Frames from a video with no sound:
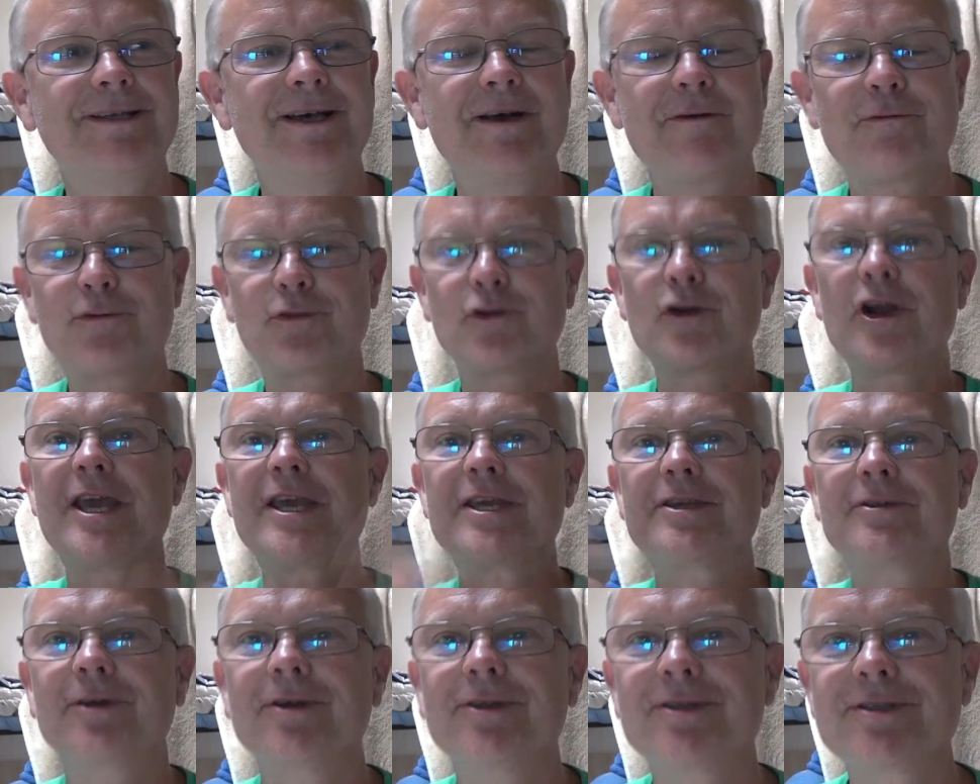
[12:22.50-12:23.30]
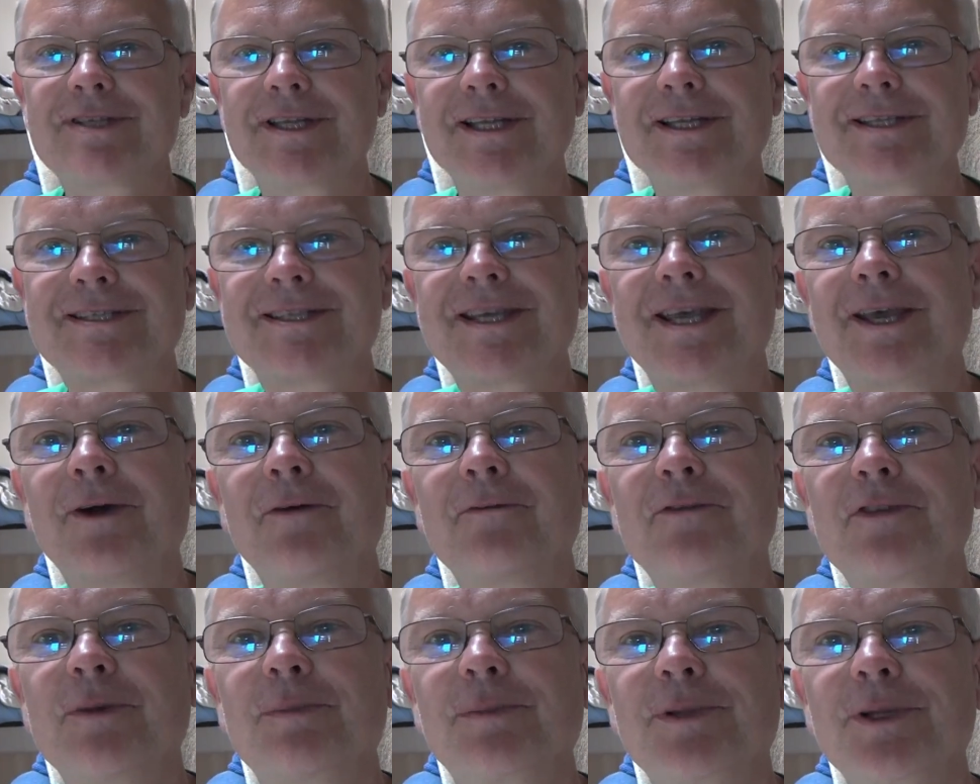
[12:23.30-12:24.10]
fragrance, let's say,
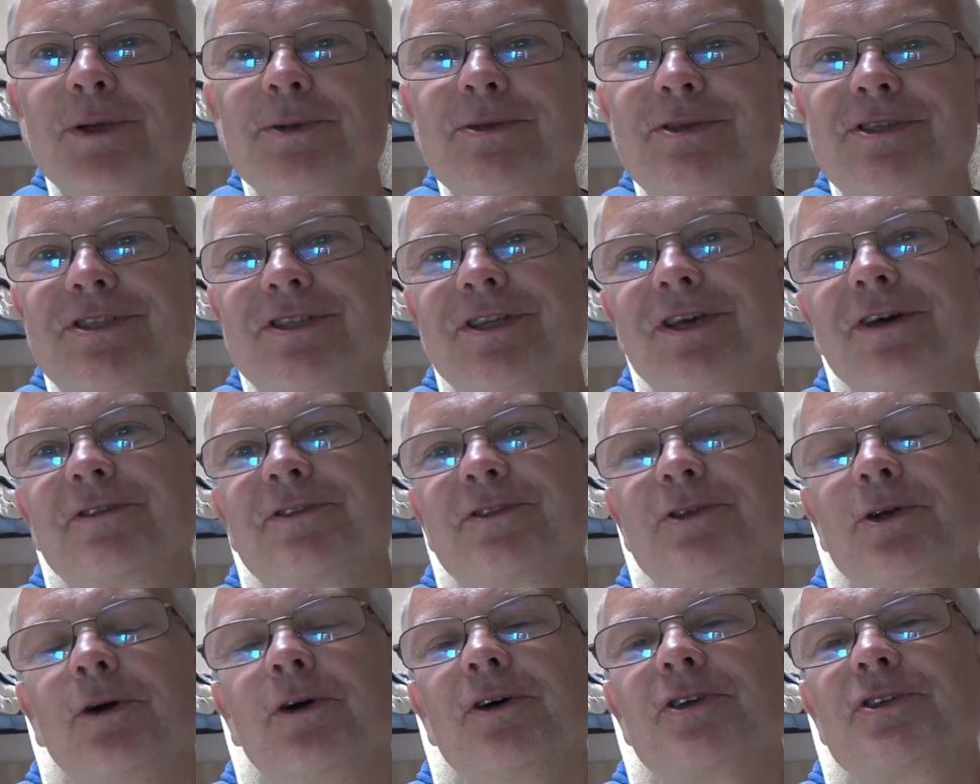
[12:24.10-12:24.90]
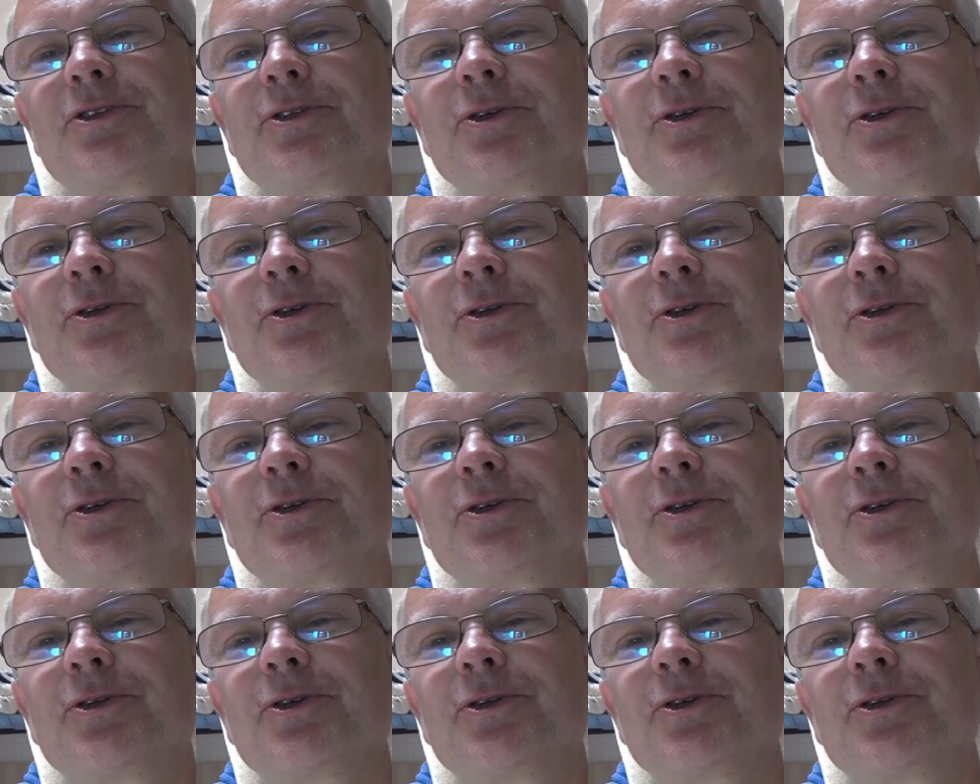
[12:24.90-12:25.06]
of the blue stuff sort